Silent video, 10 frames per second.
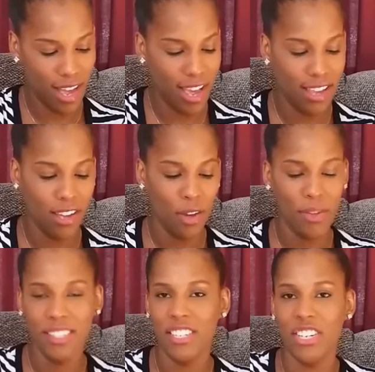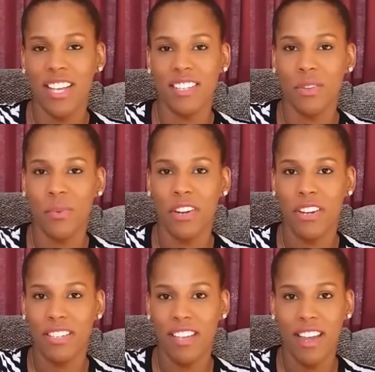I always say she has the
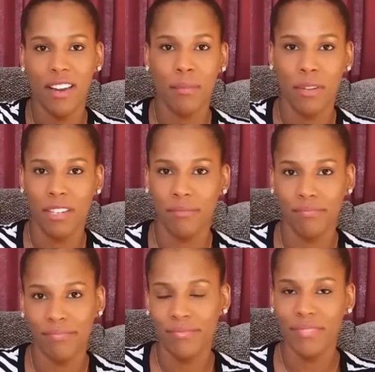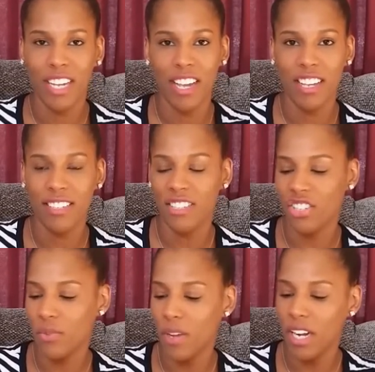weirdest hair, but it's
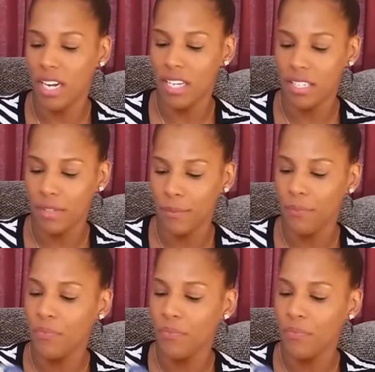just what it is.